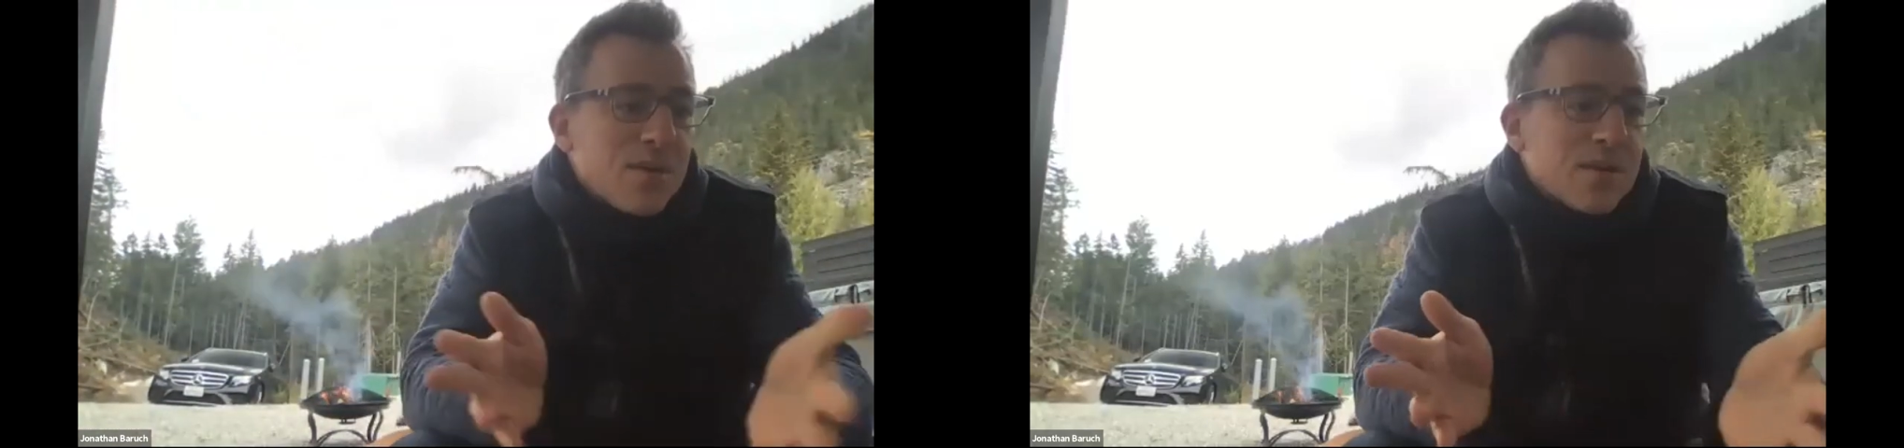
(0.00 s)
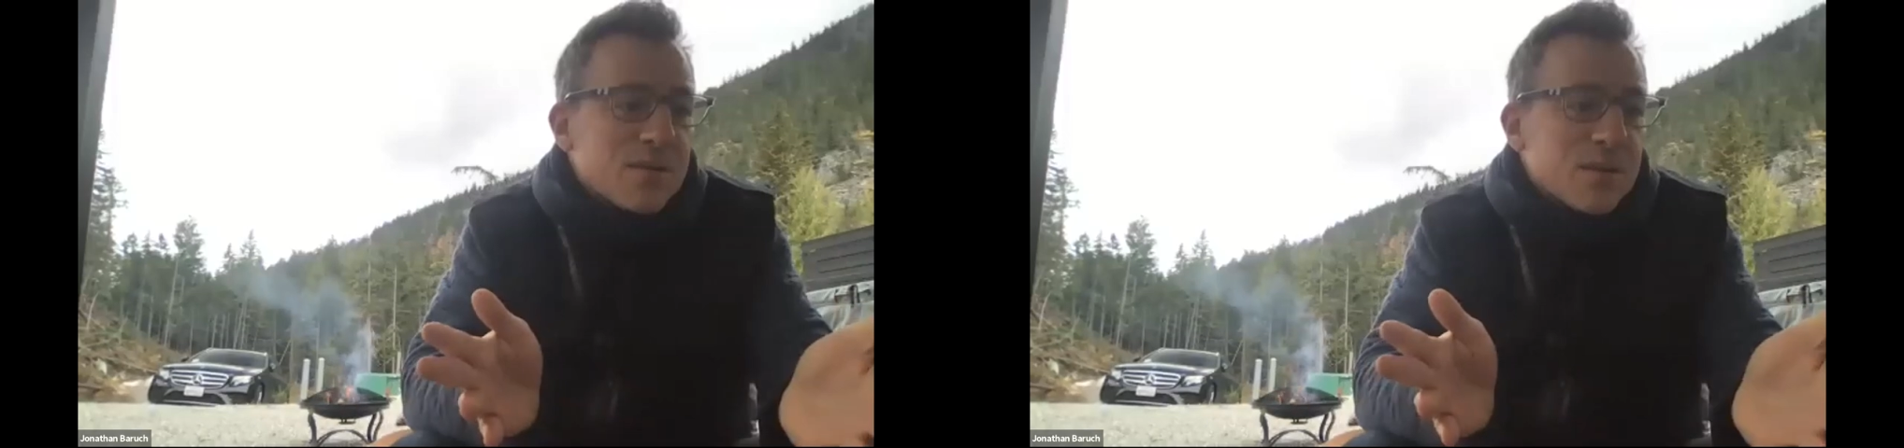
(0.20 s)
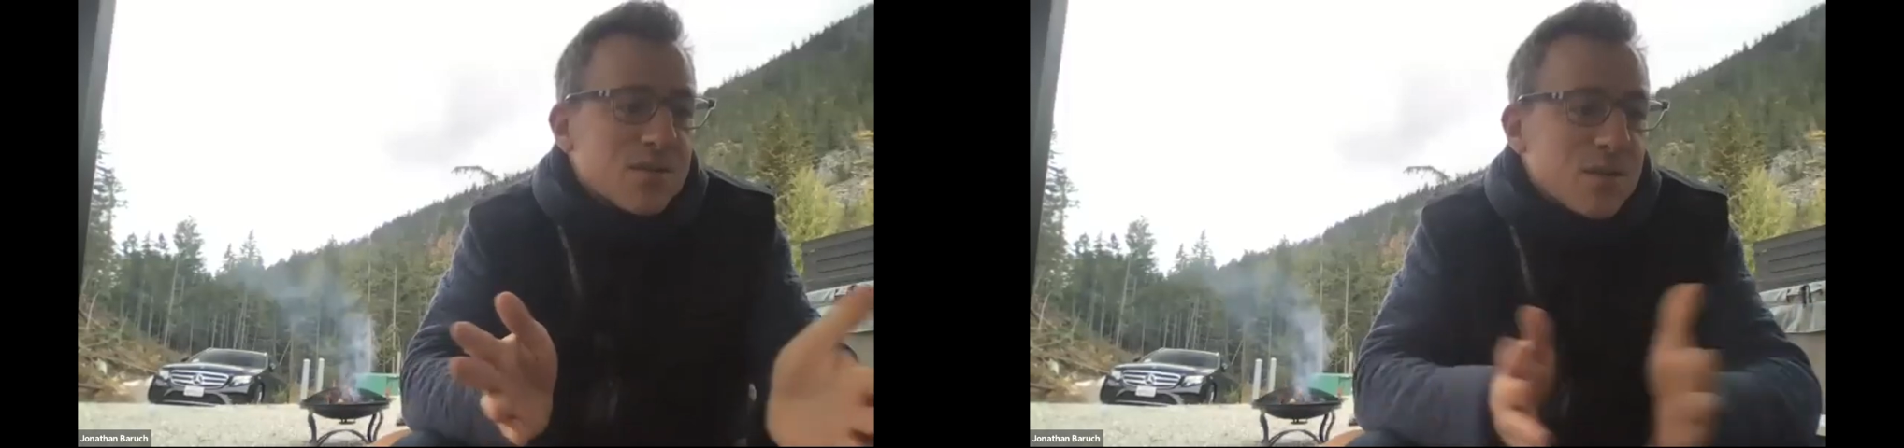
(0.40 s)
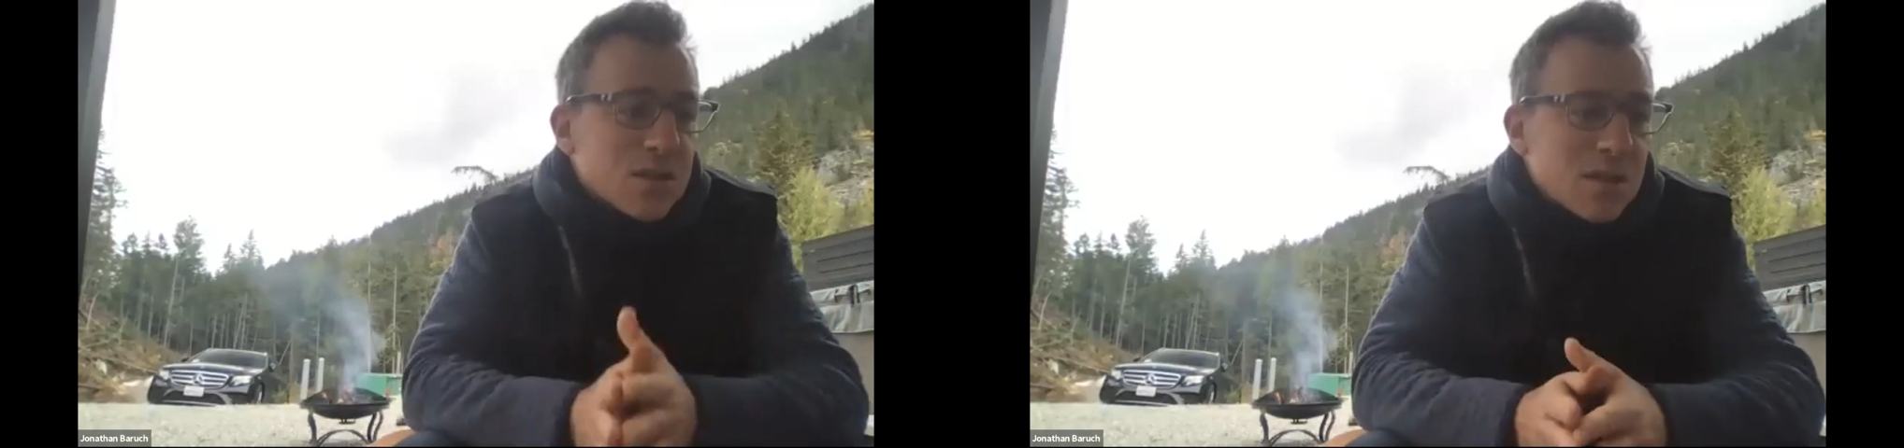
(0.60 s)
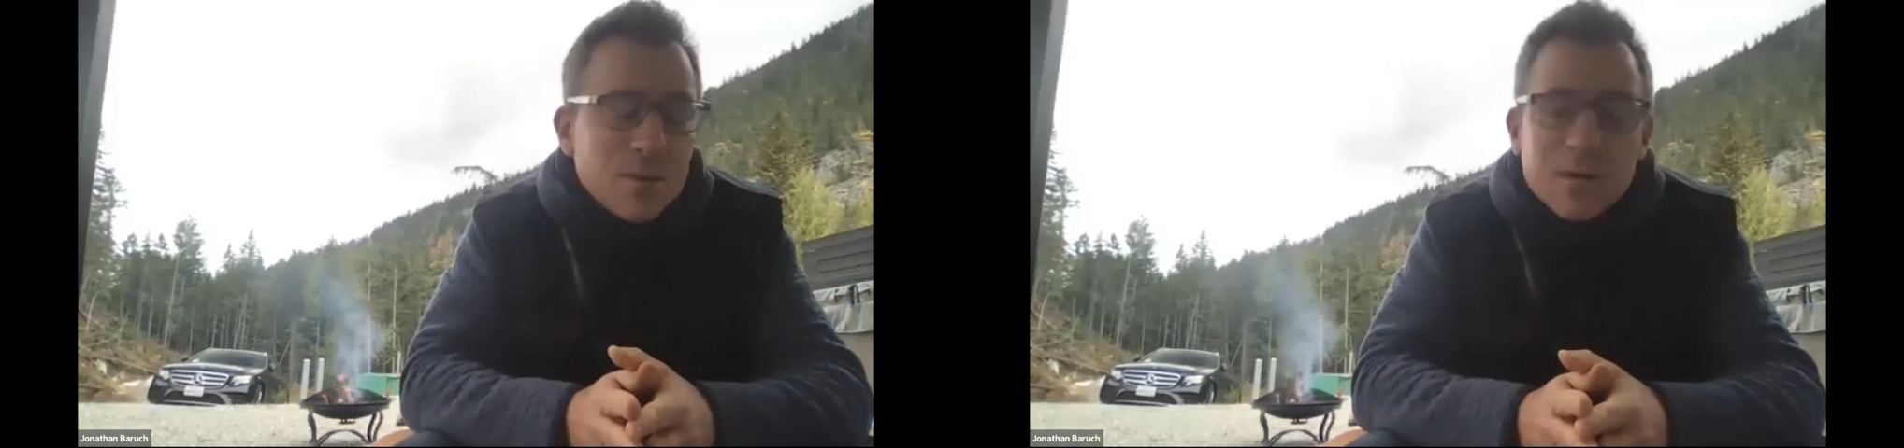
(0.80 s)
of Israel's
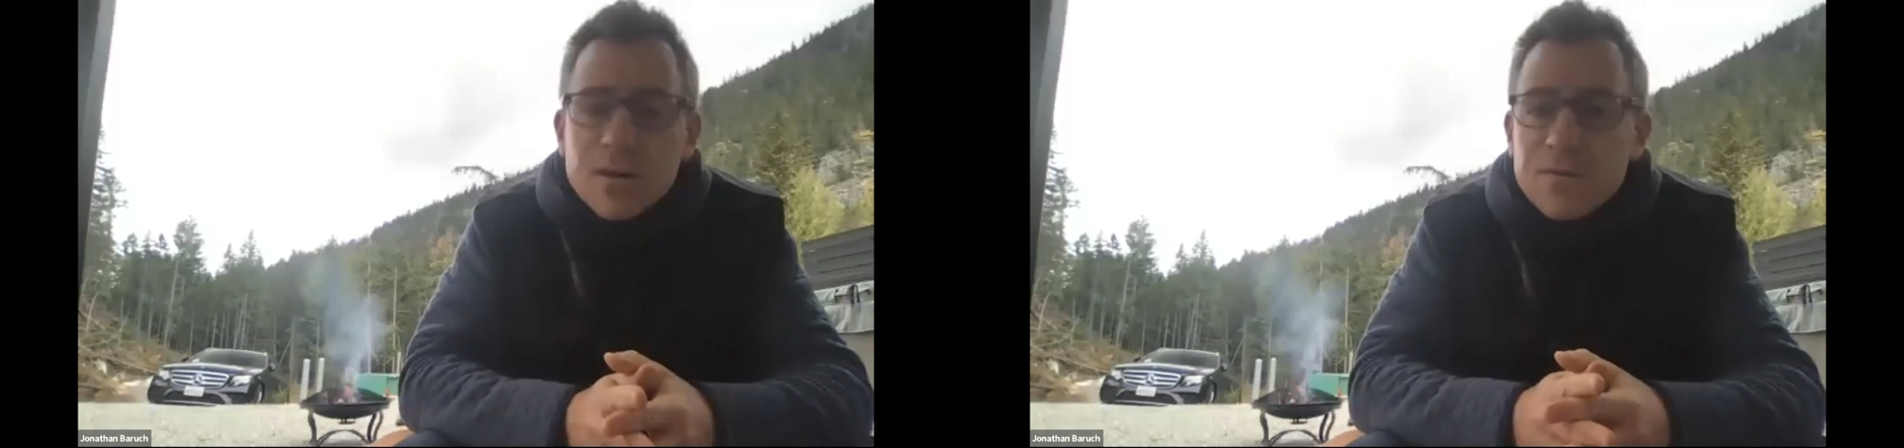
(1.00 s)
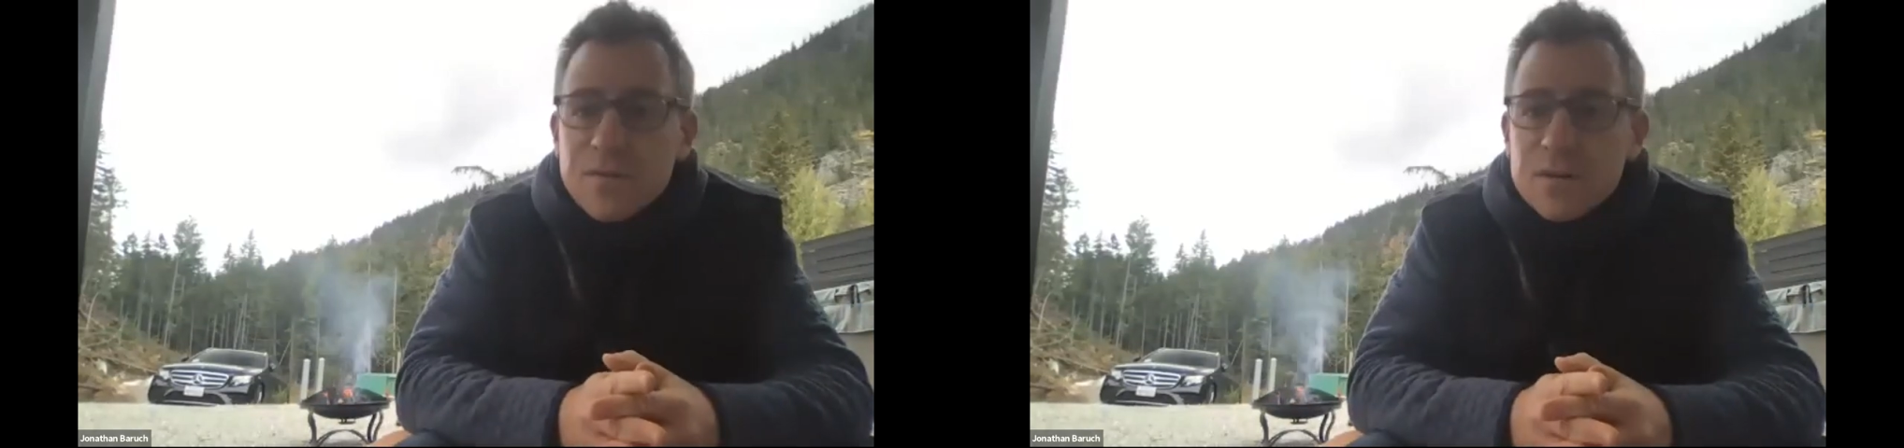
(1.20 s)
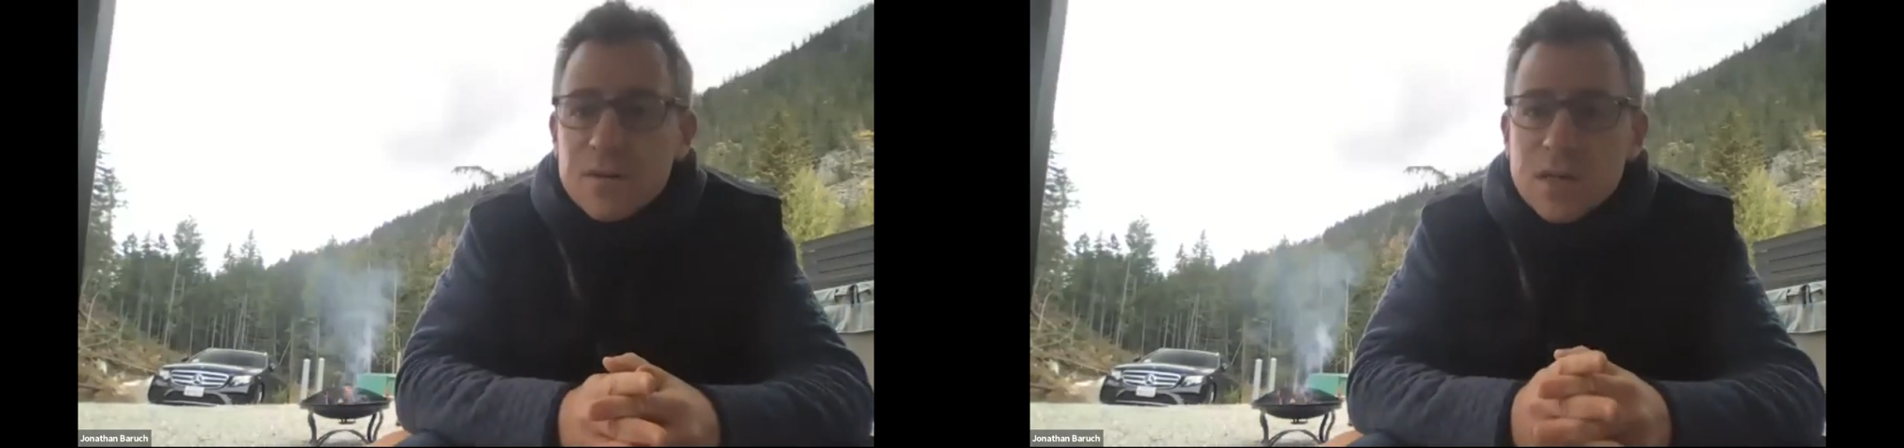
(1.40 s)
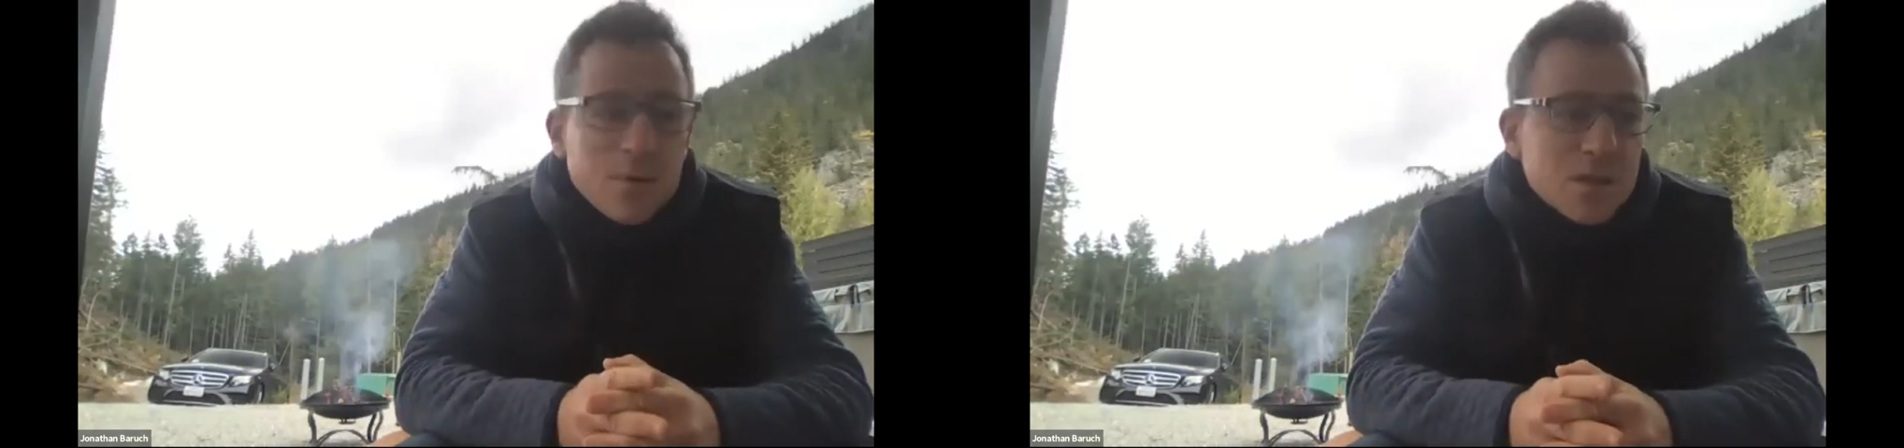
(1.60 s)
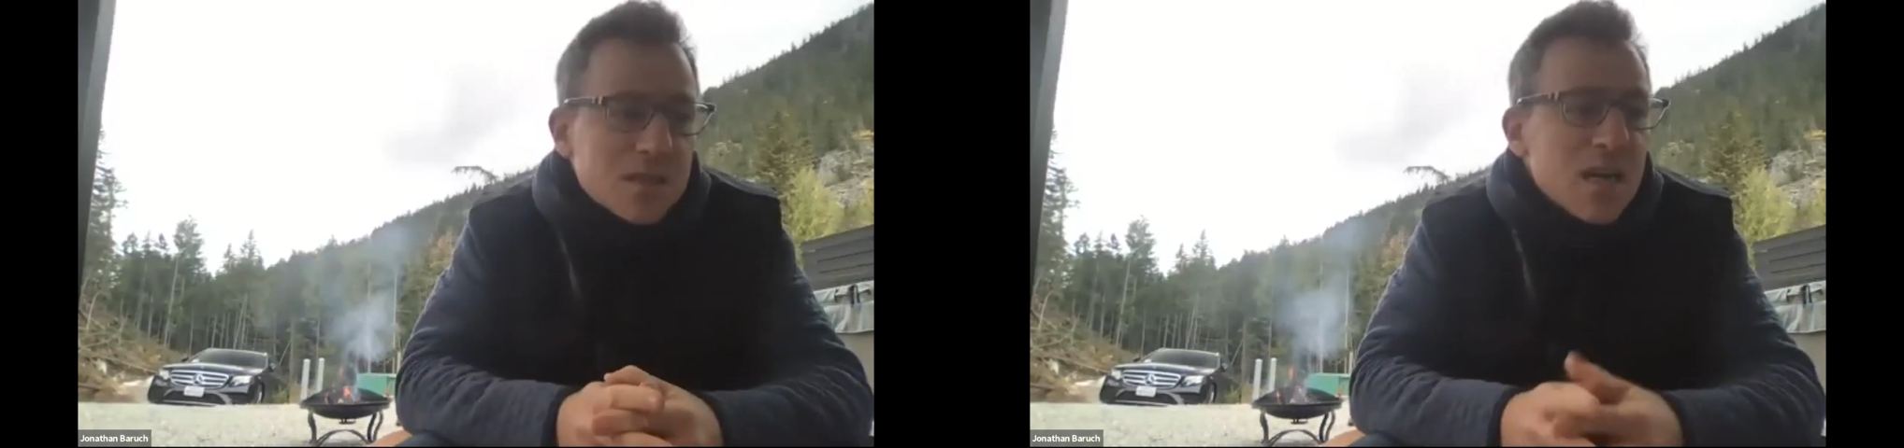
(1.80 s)
first
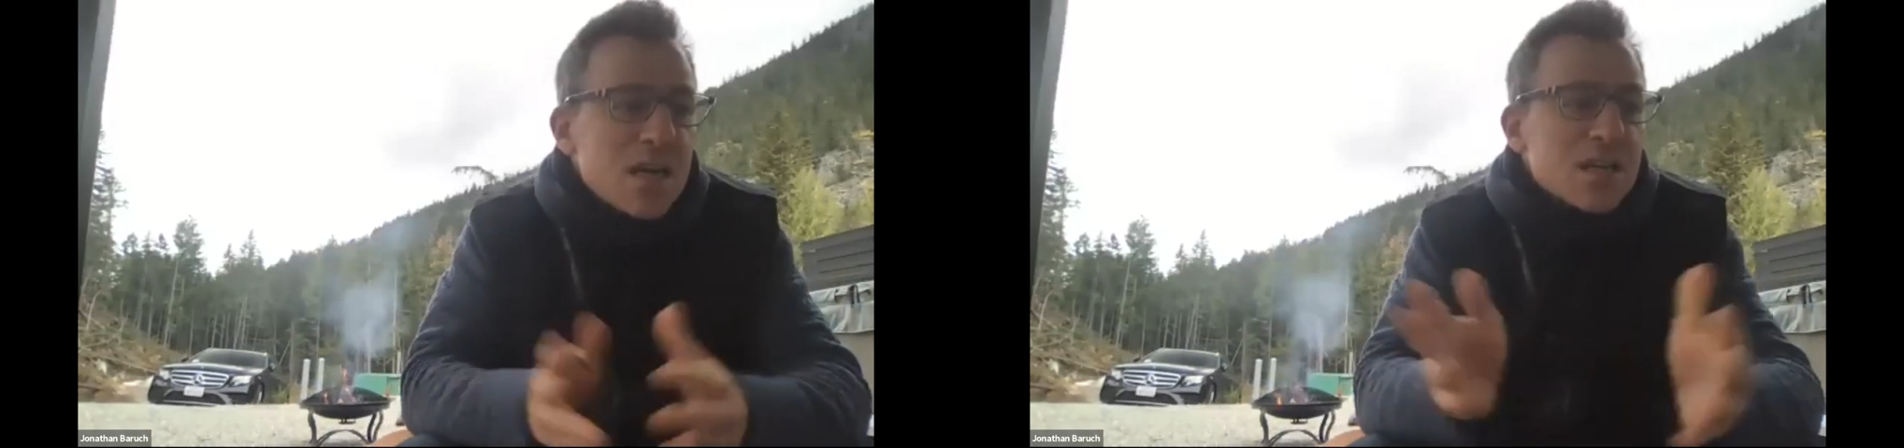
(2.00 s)
kibbutz.